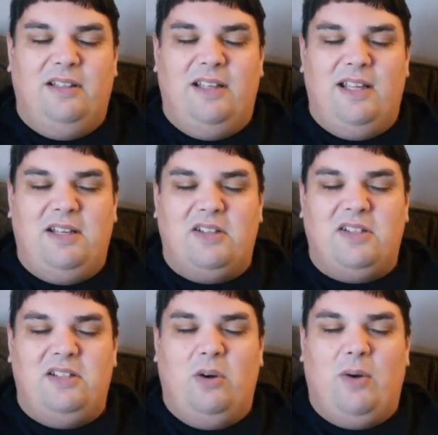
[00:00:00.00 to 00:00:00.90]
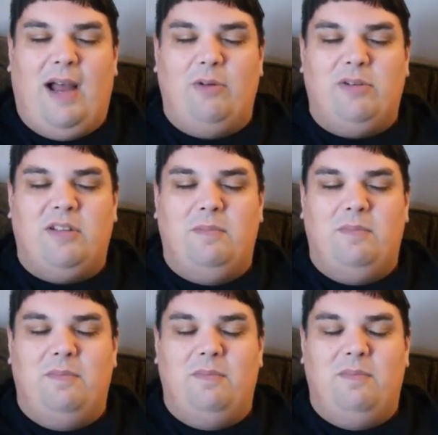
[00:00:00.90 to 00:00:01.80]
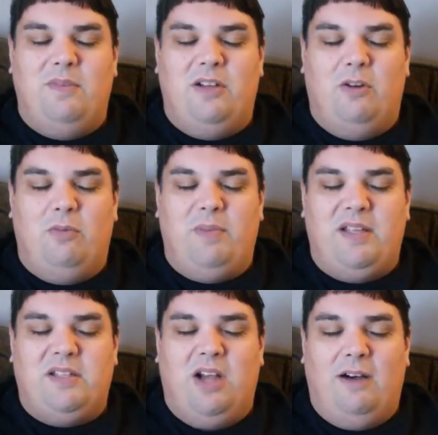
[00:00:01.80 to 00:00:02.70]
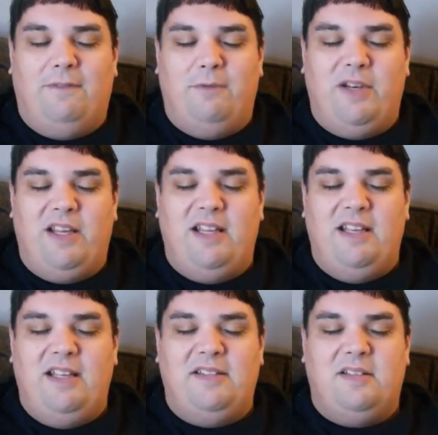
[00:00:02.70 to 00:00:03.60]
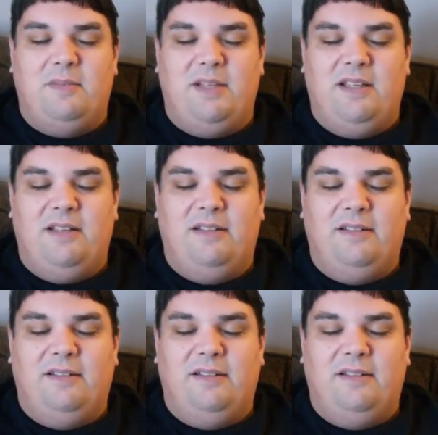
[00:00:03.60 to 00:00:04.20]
he doesn't know how to, you know, be tough when he needs to be.